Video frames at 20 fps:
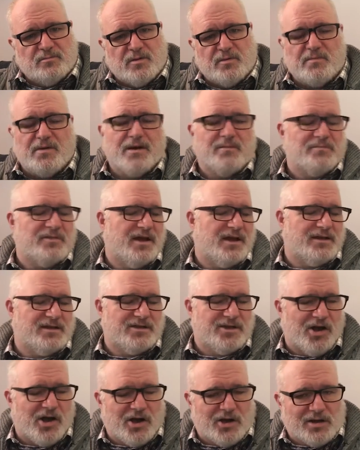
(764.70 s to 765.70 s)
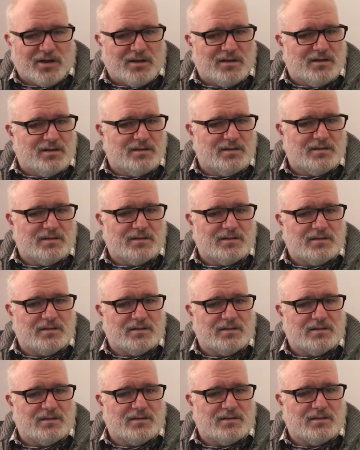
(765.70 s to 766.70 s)
My mom died young
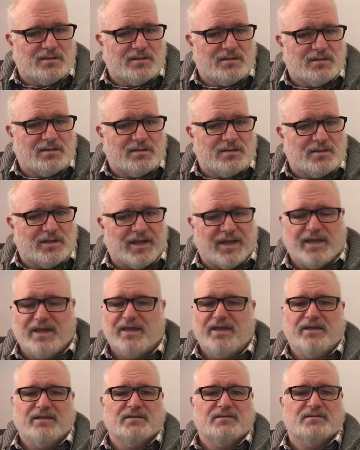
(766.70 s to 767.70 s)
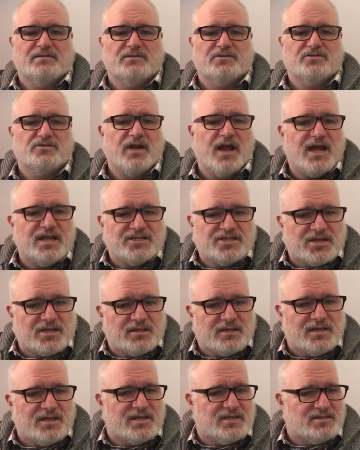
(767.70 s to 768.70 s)
and
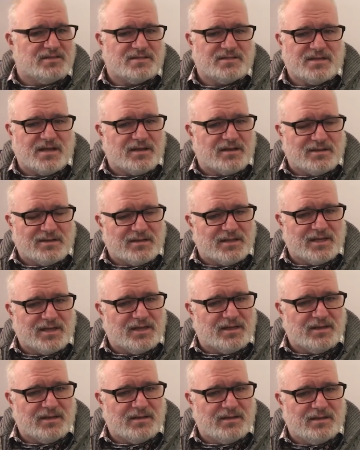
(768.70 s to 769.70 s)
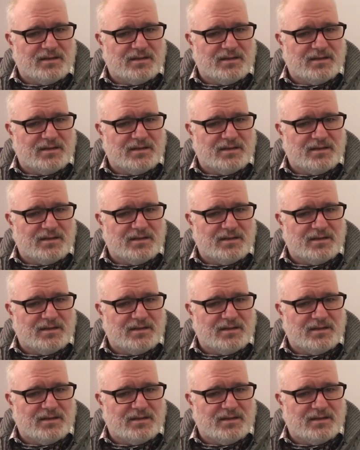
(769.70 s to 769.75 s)
tragically and suddenly.